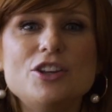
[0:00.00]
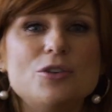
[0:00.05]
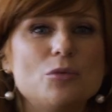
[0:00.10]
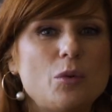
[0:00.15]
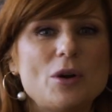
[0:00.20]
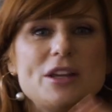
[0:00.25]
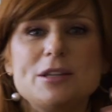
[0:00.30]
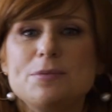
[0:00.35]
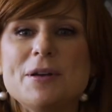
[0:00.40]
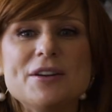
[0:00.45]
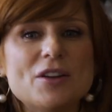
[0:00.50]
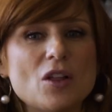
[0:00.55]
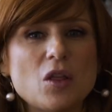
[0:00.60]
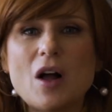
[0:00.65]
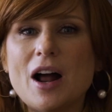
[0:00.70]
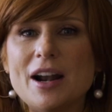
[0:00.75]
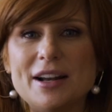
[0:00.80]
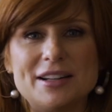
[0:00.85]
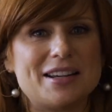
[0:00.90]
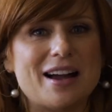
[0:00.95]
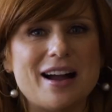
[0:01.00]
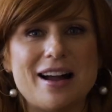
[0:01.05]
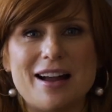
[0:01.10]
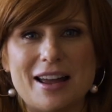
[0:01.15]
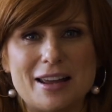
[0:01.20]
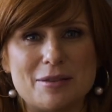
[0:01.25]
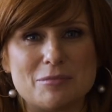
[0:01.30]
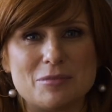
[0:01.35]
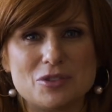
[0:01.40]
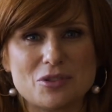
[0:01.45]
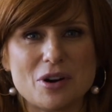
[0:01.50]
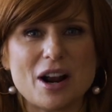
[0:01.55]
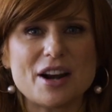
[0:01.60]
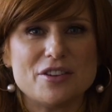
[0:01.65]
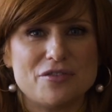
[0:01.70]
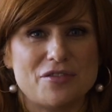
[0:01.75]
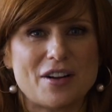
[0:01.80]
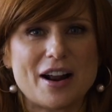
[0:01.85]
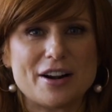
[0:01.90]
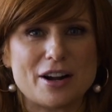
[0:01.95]
We spend a lot of time trying
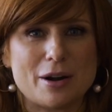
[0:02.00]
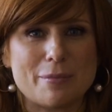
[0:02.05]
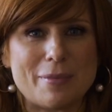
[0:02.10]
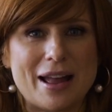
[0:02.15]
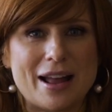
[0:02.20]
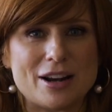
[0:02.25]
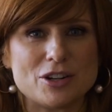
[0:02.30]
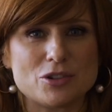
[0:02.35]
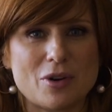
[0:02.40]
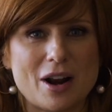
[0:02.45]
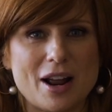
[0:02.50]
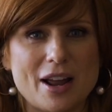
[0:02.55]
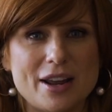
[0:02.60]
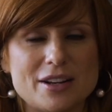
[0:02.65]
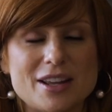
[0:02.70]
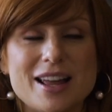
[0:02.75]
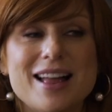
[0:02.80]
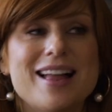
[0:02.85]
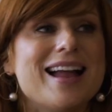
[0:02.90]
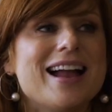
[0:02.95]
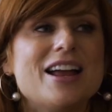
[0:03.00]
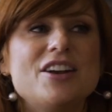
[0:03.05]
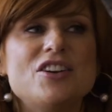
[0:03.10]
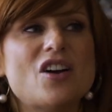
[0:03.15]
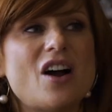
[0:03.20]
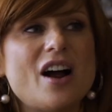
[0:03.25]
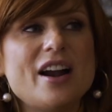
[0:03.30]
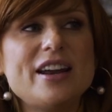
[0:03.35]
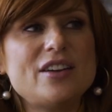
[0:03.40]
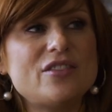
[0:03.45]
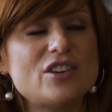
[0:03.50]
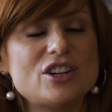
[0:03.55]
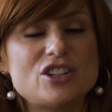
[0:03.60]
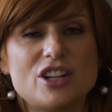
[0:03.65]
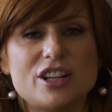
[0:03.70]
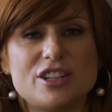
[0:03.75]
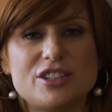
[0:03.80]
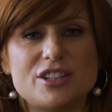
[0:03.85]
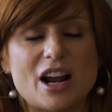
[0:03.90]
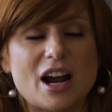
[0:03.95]
to find our match, right? And not even
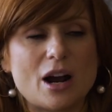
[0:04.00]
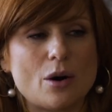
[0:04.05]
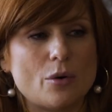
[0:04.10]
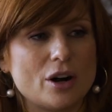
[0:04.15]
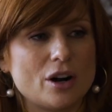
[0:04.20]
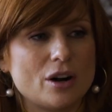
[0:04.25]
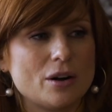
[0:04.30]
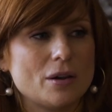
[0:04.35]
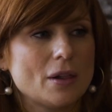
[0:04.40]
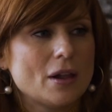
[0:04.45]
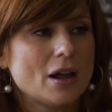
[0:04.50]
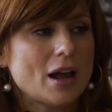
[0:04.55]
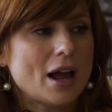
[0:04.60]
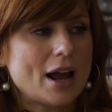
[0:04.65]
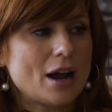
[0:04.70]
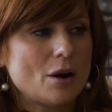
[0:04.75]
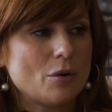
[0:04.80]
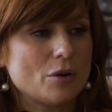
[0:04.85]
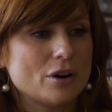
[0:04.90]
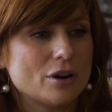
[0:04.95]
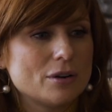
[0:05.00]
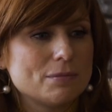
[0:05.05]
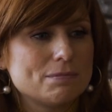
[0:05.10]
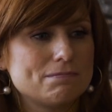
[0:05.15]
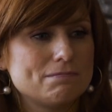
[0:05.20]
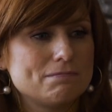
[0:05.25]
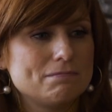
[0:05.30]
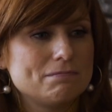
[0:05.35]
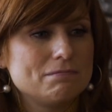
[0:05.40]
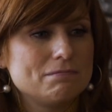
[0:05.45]
just our, our